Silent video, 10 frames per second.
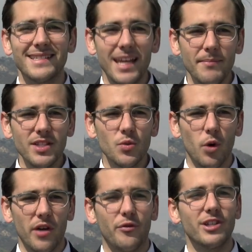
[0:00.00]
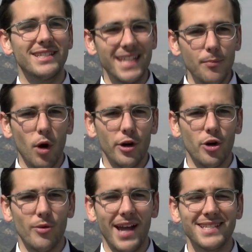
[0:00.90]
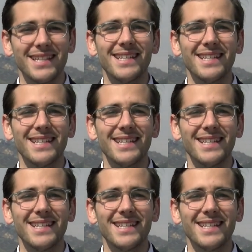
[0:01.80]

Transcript: Statement's work for Deepwater Horizon